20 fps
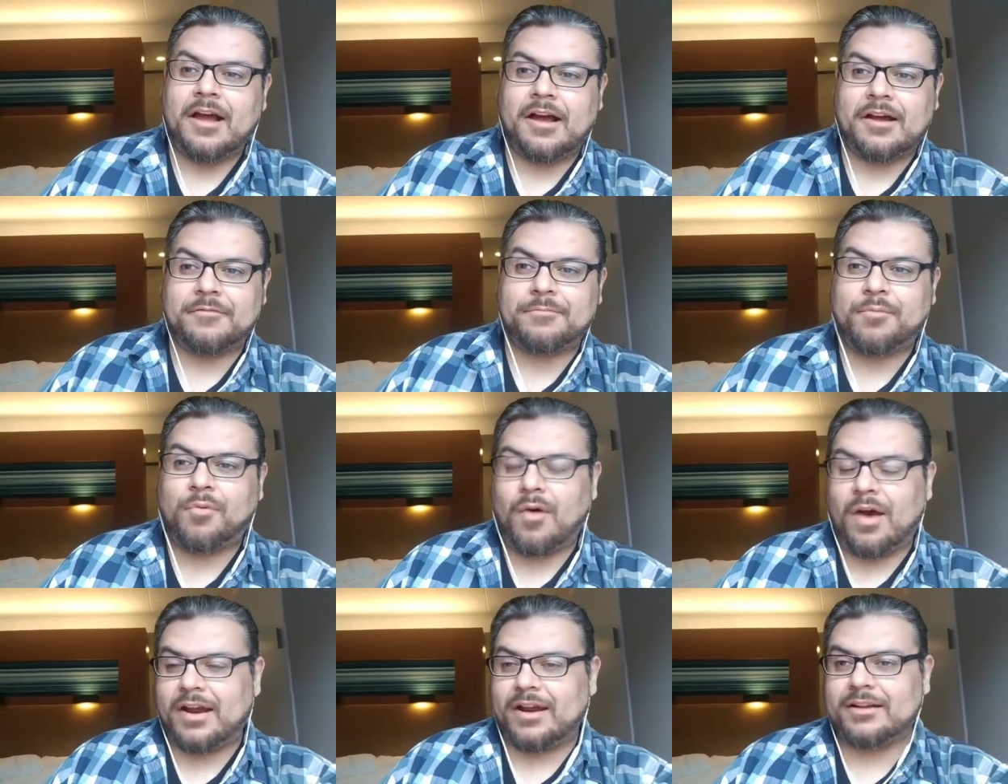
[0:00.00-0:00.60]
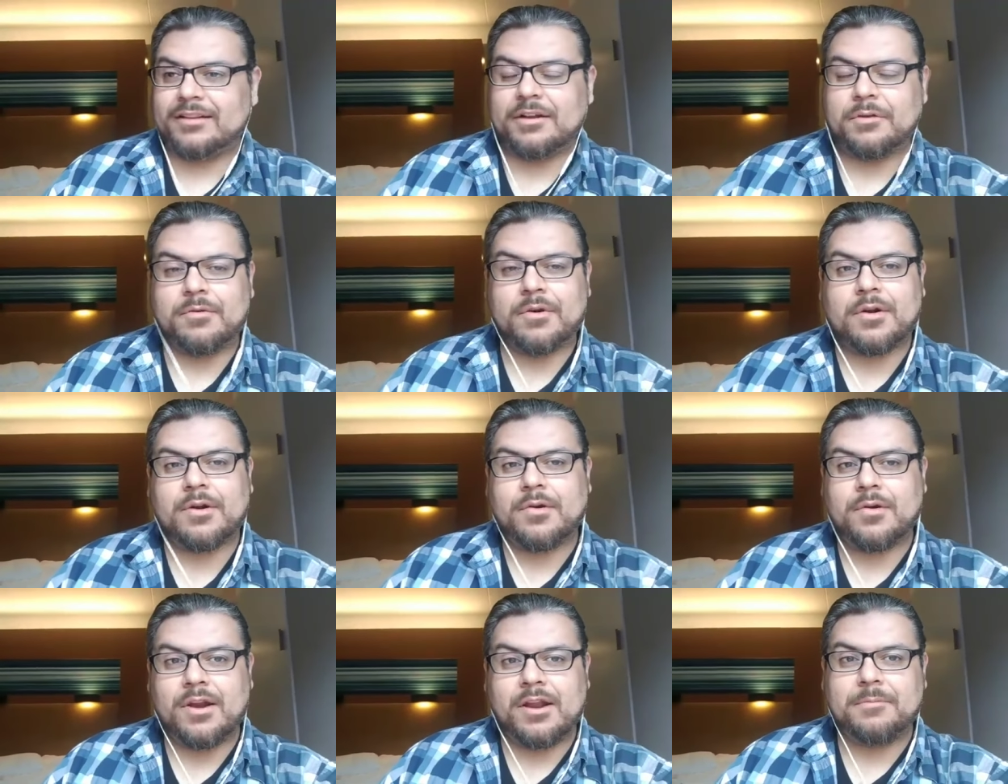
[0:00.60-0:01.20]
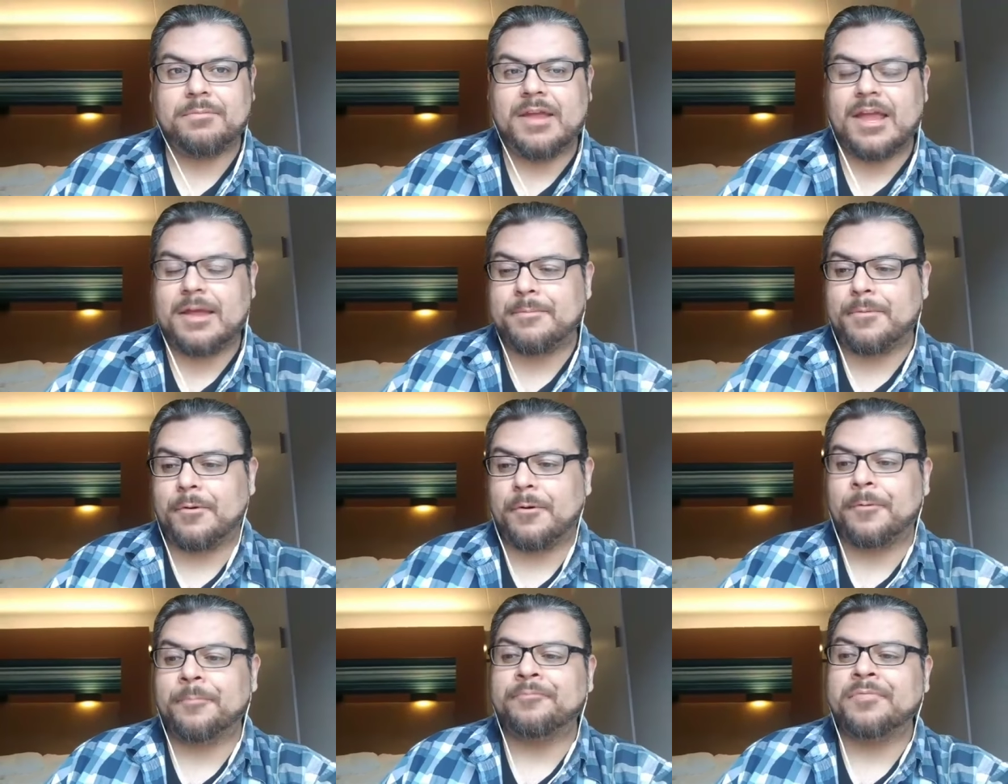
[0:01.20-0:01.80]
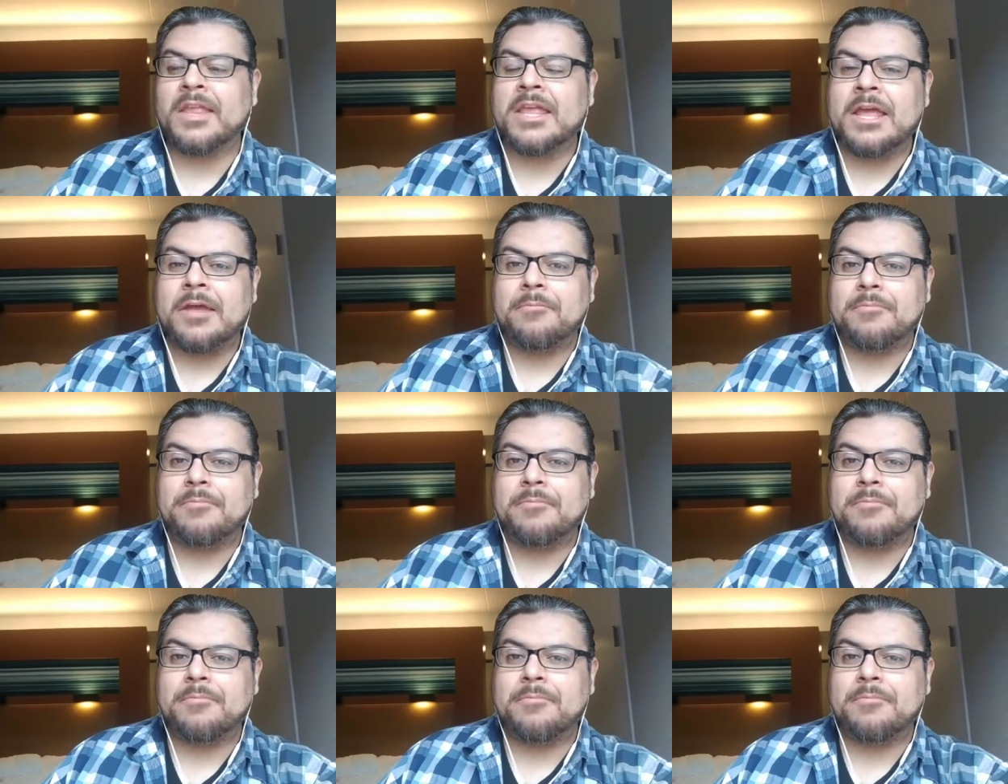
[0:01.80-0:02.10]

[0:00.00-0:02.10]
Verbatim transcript: of product and recruiting people,